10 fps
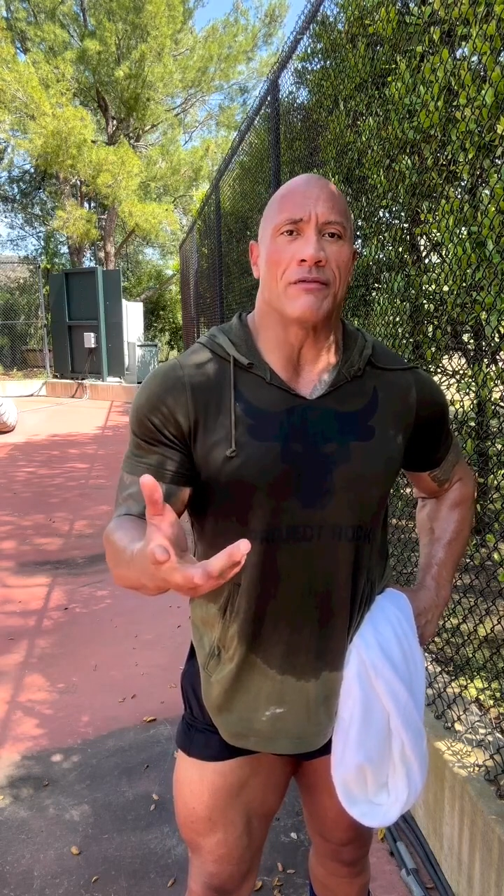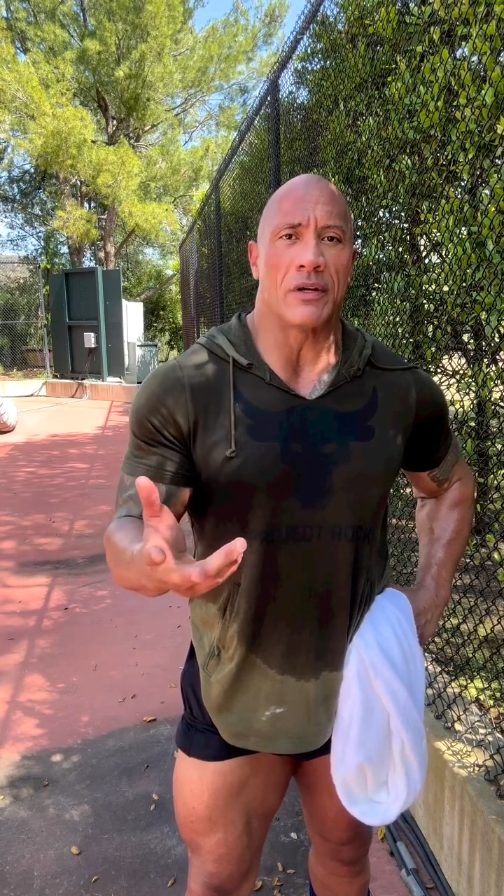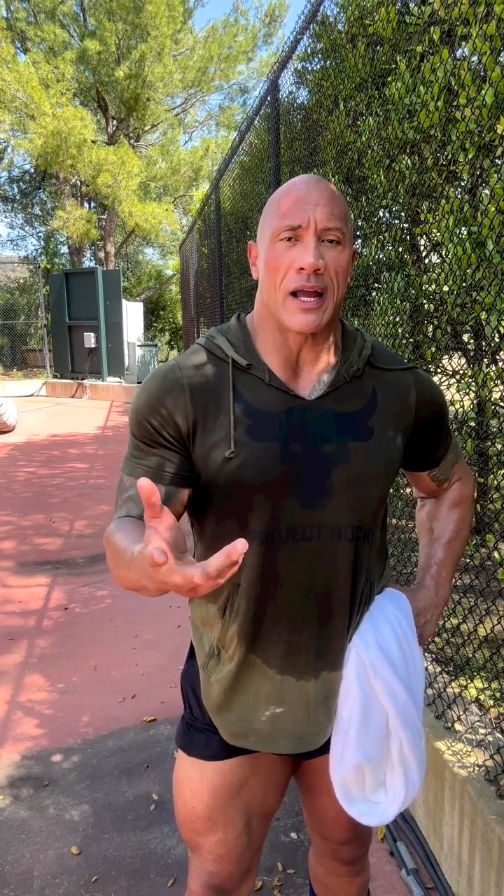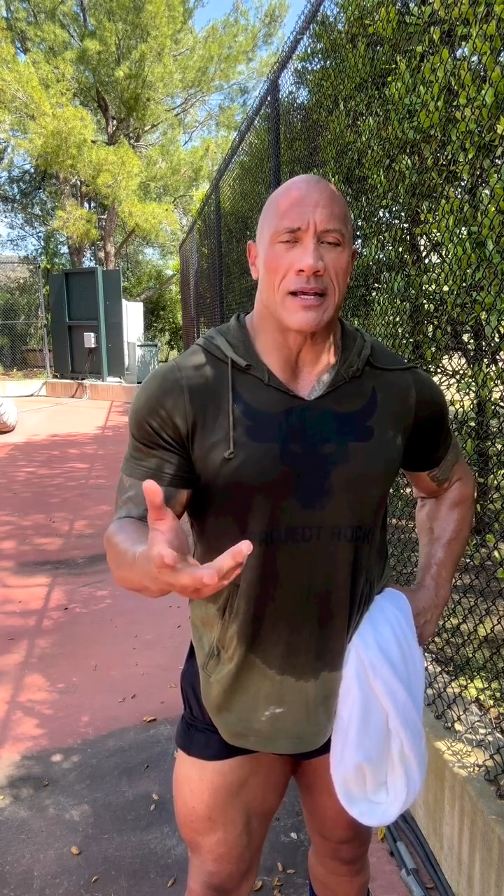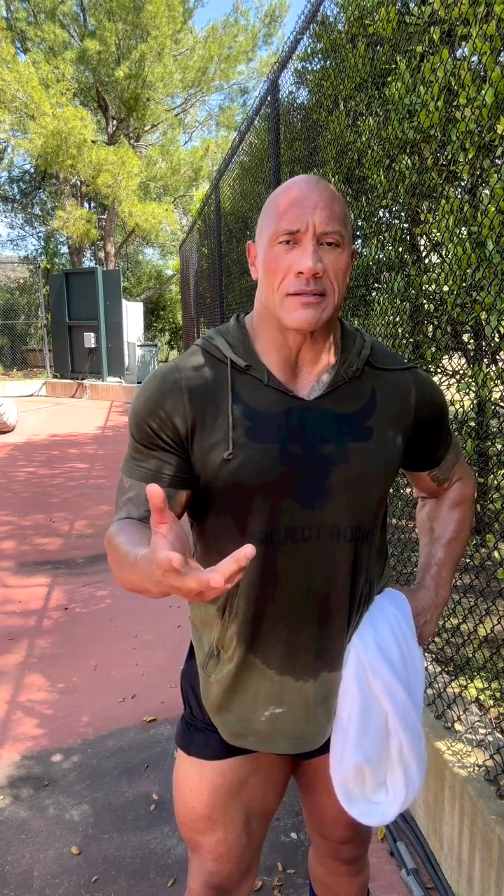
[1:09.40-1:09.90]
of
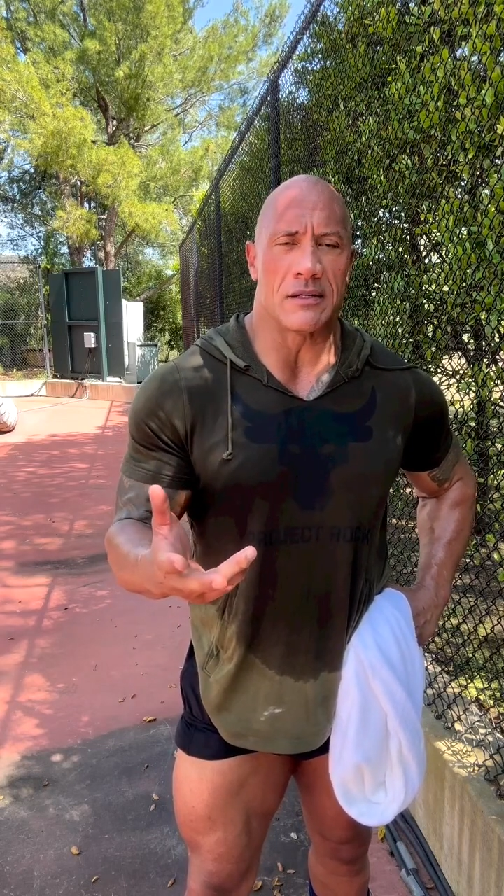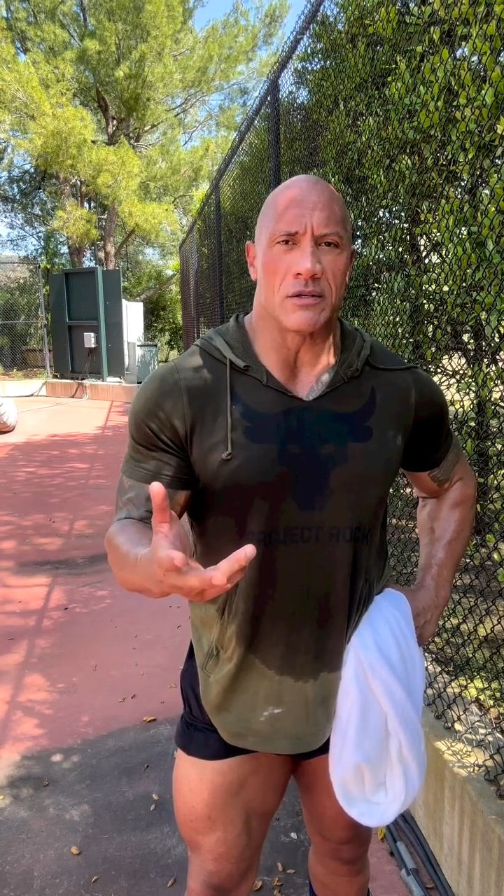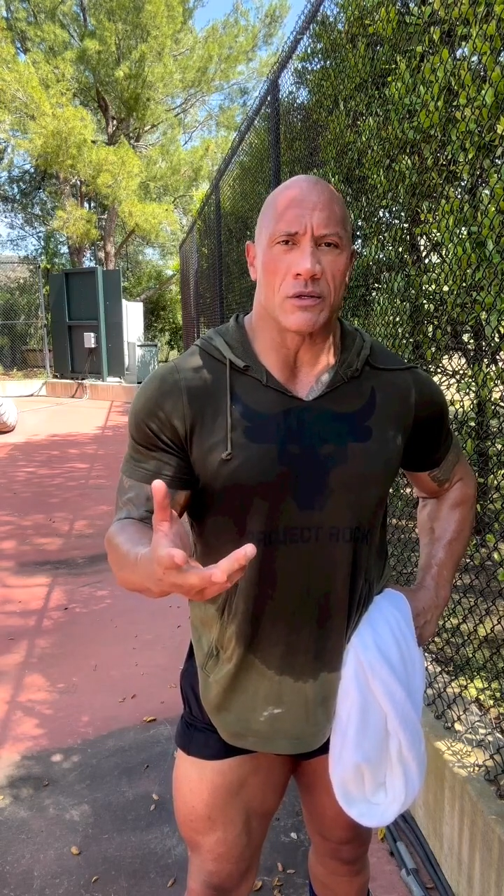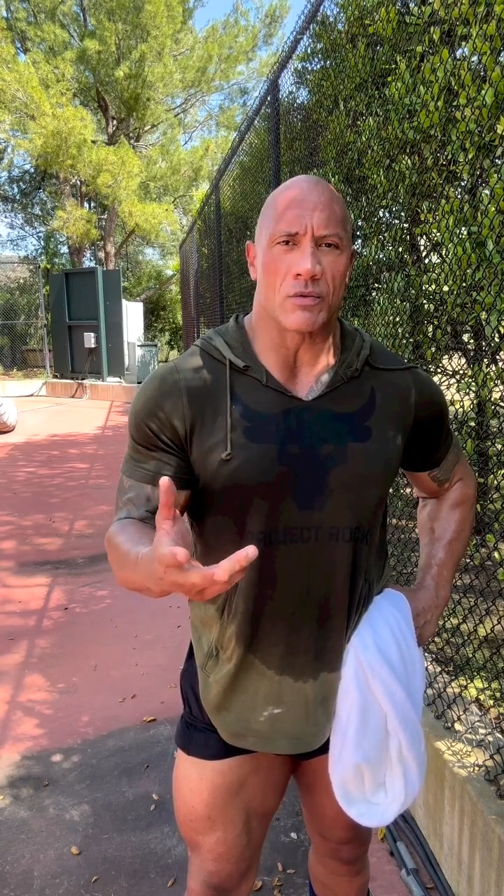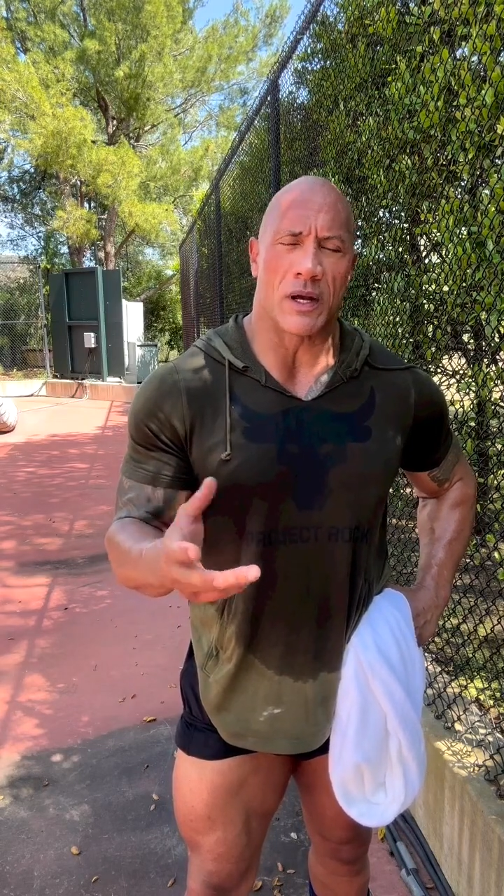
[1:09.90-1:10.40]
you guys did
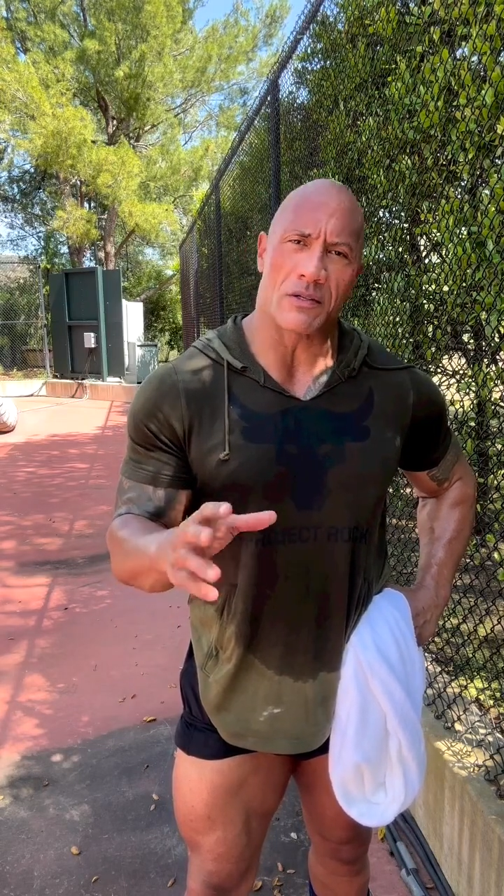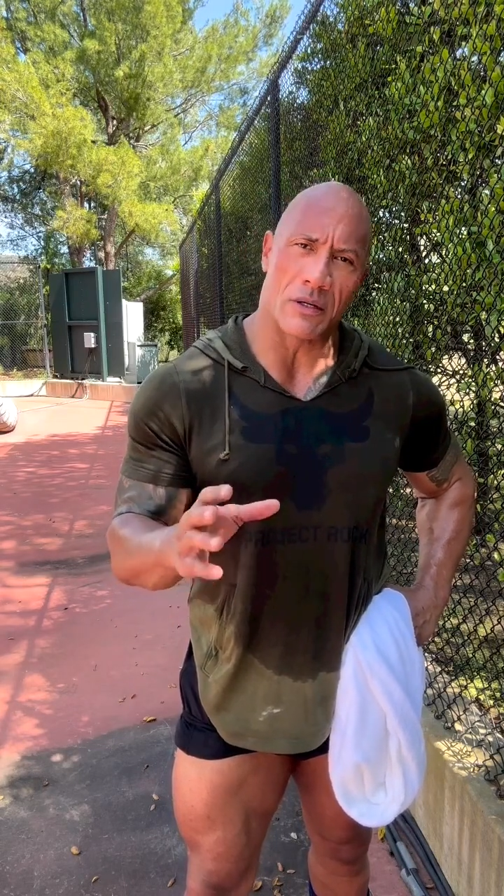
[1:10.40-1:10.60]
too as well.